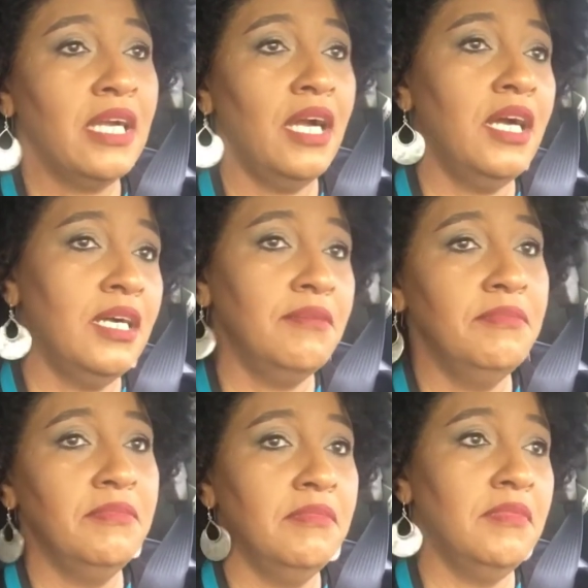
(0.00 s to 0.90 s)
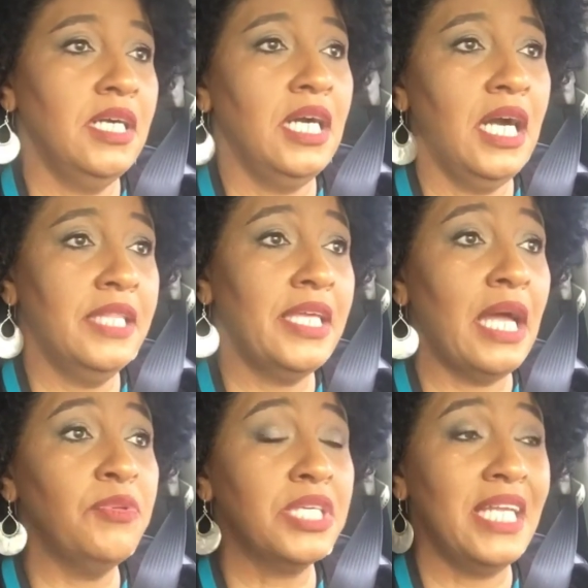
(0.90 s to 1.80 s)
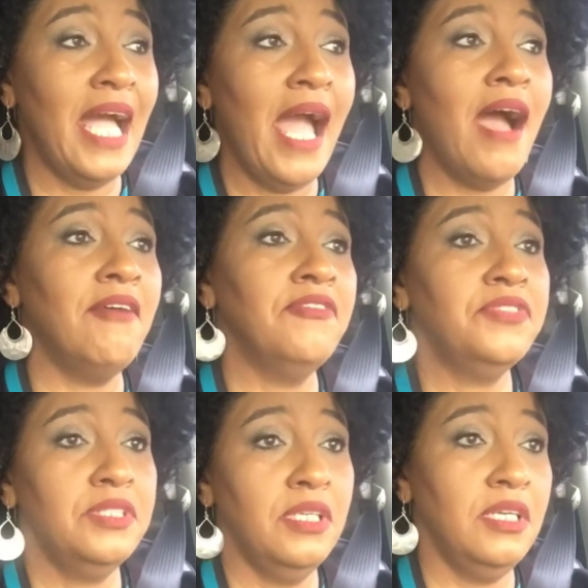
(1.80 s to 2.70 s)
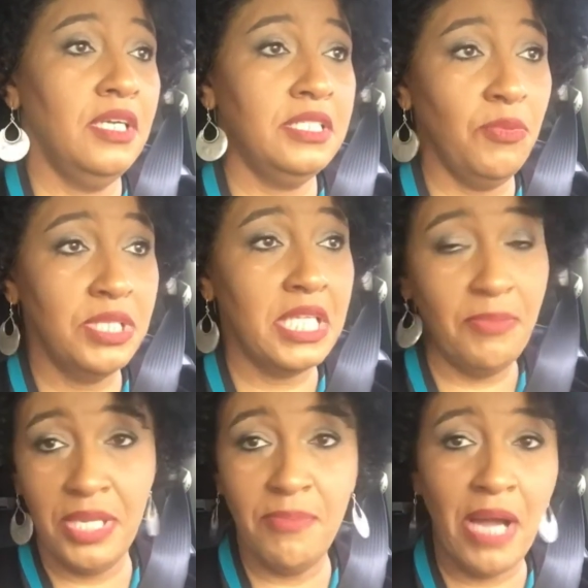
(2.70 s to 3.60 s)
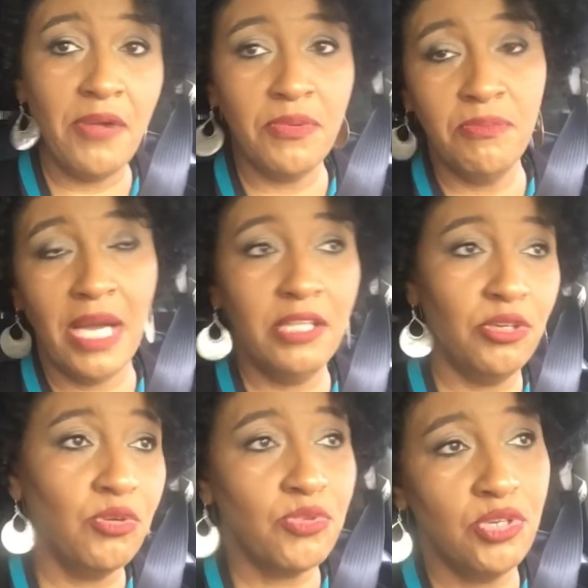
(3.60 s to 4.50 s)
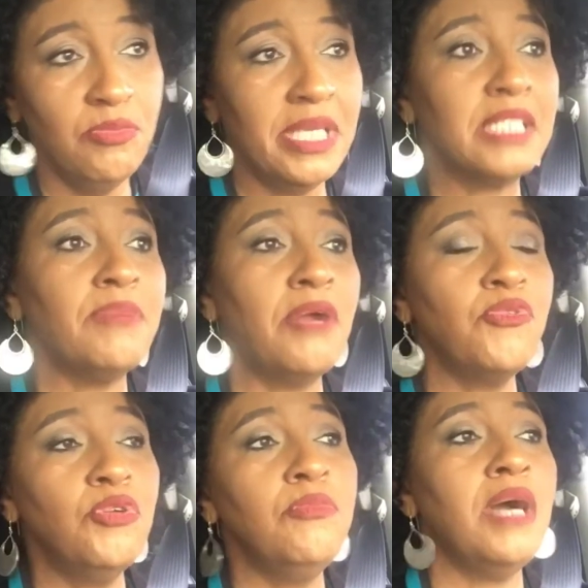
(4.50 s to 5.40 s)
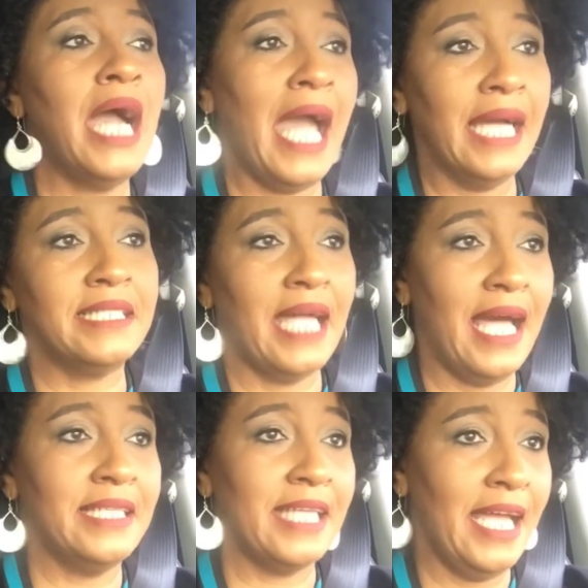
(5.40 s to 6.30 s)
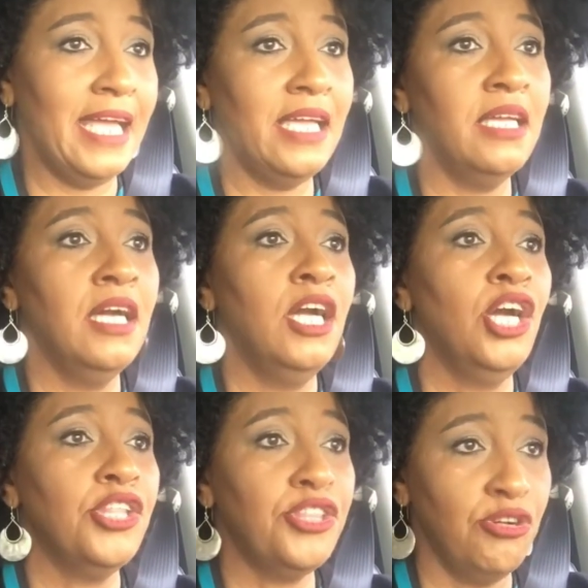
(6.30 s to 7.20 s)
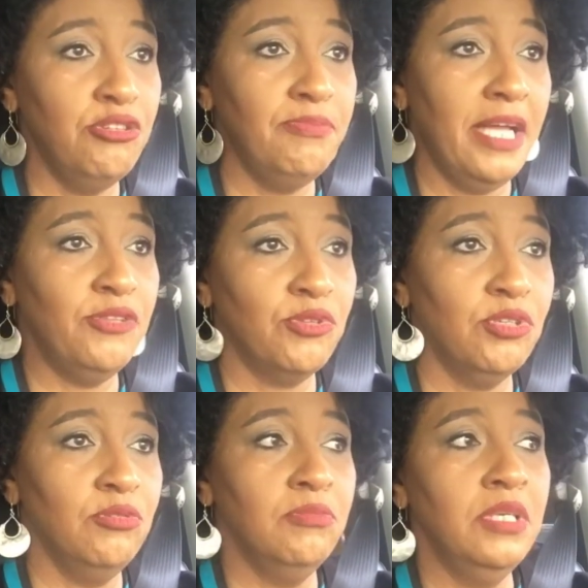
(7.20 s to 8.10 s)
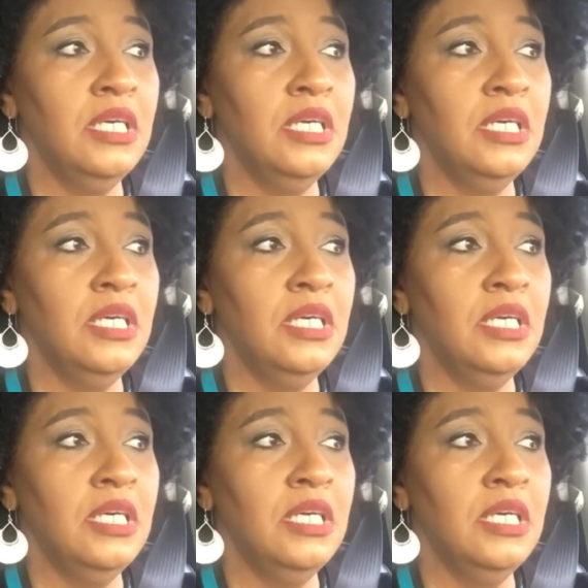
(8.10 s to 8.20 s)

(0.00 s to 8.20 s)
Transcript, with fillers: um, that I was gonna have someone sleeping in my my little room because my room acts as a third bedroom